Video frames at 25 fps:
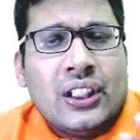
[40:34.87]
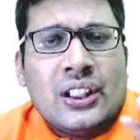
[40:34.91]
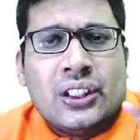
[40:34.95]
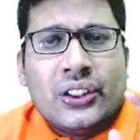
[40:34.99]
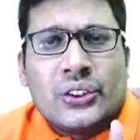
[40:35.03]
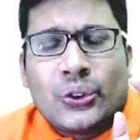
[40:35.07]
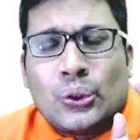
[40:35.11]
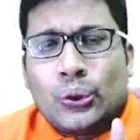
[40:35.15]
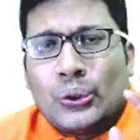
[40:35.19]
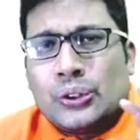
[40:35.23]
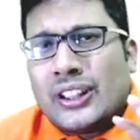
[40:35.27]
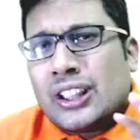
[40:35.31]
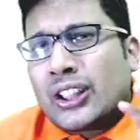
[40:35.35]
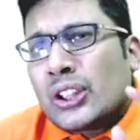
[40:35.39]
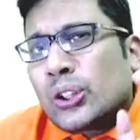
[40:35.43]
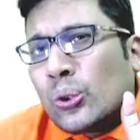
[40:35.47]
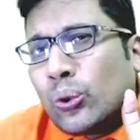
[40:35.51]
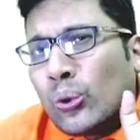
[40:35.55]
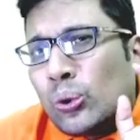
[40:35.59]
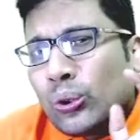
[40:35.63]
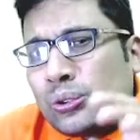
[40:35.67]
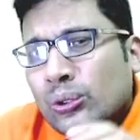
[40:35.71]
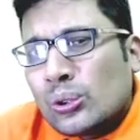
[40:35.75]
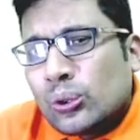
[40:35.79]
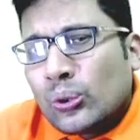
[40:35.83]
So just
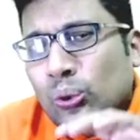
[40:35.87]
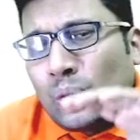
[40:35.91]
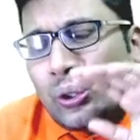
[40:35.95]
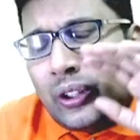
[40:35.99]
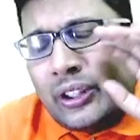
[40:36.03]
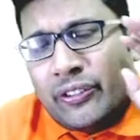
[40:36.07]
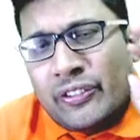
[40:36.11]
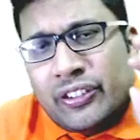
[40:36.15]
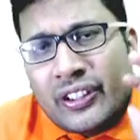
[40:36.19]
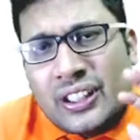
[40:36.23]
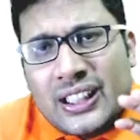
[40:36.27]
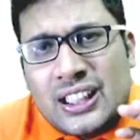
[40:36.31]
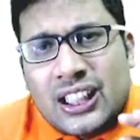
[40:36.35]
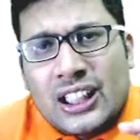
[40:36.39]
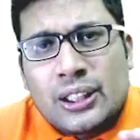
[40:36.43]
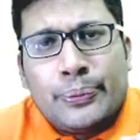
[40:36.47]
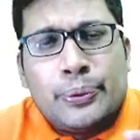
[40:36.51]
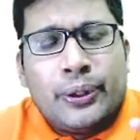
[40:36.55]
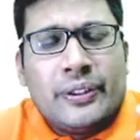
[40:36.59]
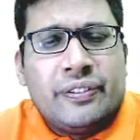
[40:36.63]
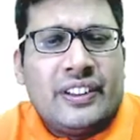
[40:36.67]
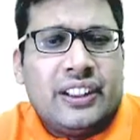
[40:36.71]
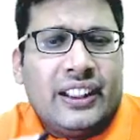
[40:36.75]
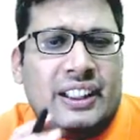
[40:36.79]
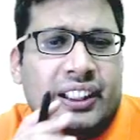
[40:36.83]
go through differences
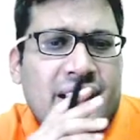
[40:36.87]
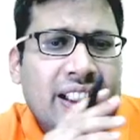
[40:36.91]
between